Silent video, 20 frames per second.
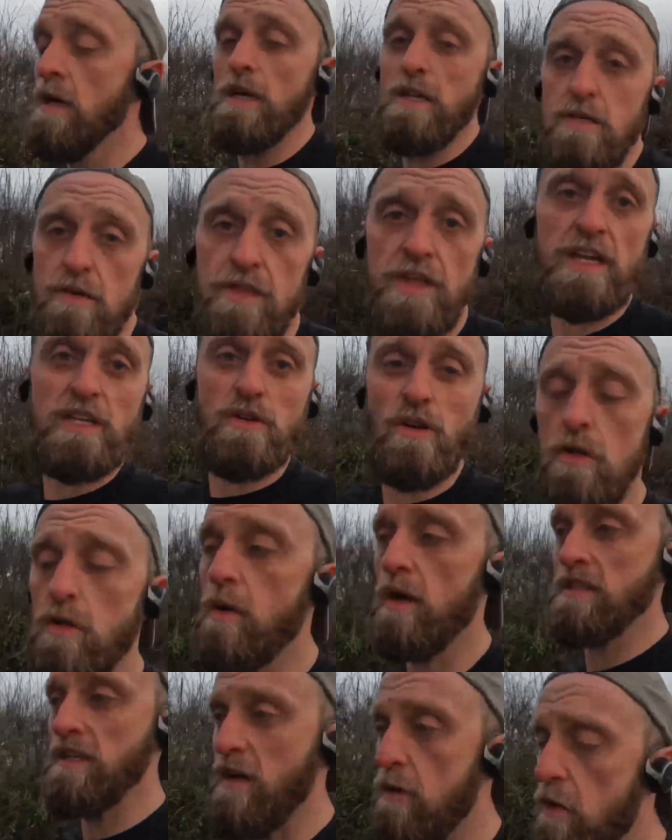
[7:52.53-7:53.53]
So I think it's going to do
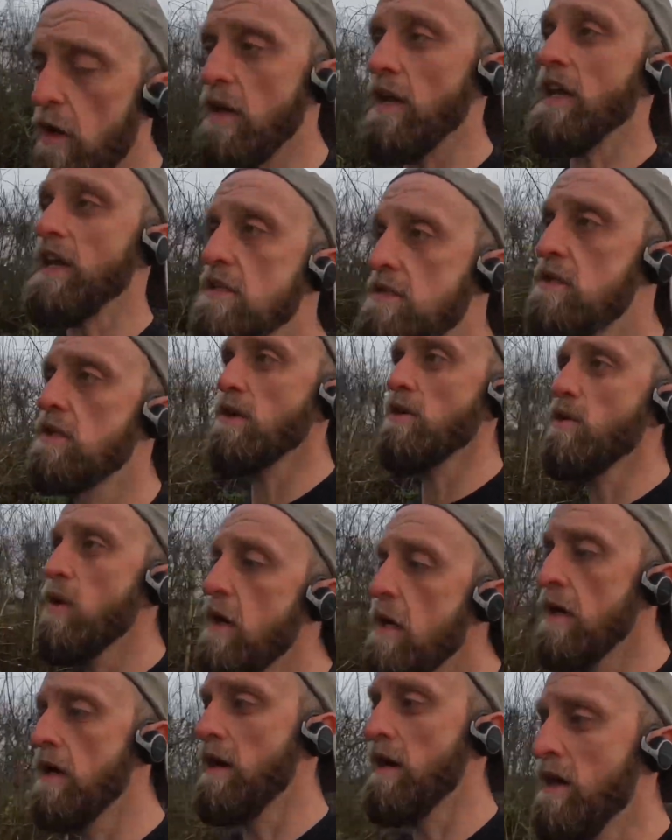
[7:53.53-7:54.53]
exactly what I need it to do.
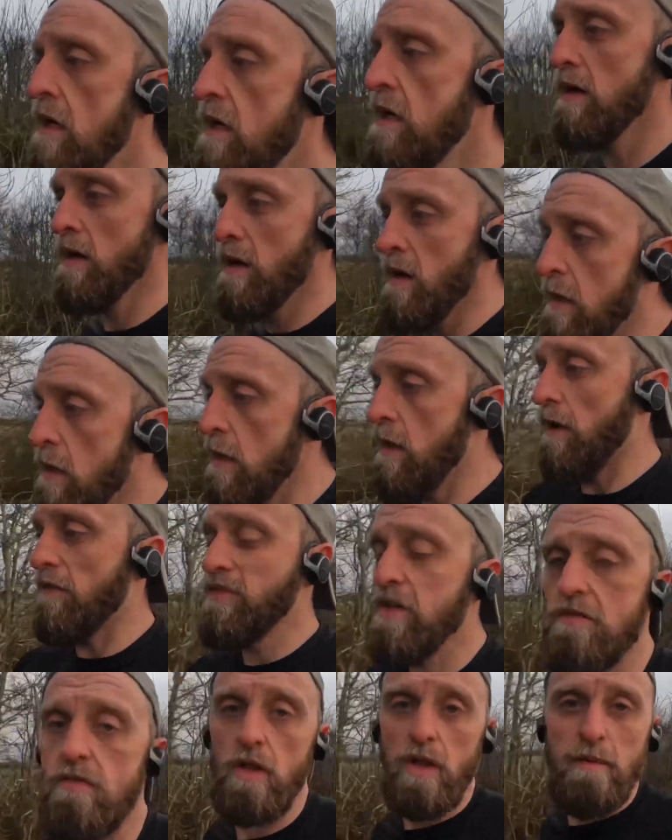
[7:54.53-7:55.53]

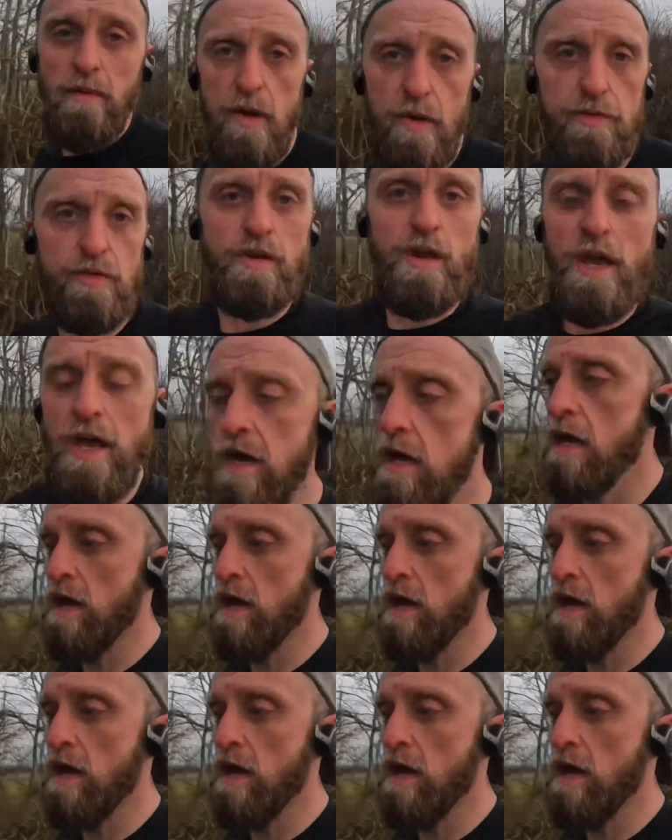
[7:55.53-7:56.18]
Obviously I've got the marathon